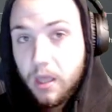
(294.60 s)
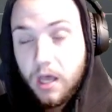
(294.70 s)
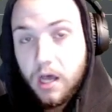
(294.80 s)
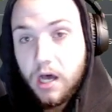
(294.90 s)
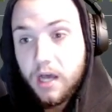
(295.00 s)

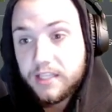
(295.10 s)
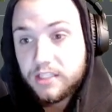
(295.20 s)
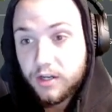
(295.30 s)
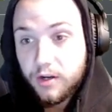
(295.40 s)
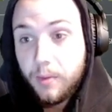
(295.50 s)
It's
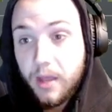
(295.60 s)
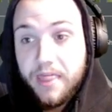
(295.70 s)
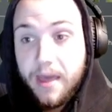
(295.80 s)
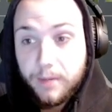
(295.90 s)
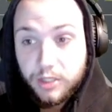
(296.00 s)
going to apply
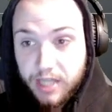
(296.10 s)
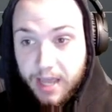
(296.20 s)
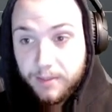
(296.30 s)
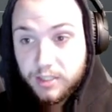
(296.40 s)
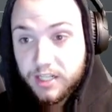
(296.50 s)
that much
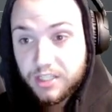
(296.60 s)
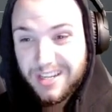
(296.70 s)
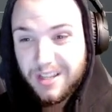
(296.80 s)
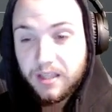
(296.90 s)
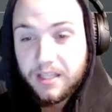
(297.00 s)
damage, and it's
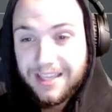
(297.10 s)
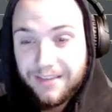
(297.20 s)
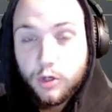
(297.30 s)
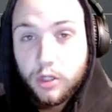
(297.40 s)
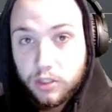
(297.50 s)
going to give
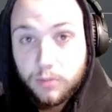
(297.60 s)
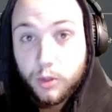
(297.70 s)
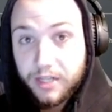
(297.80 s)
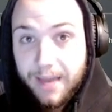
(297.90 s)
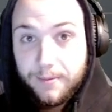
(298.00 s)
you a little
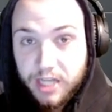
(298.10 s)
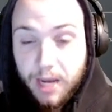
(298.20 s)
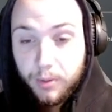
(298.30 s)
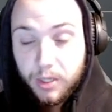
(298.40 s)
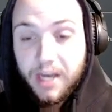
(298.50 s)
more damage output.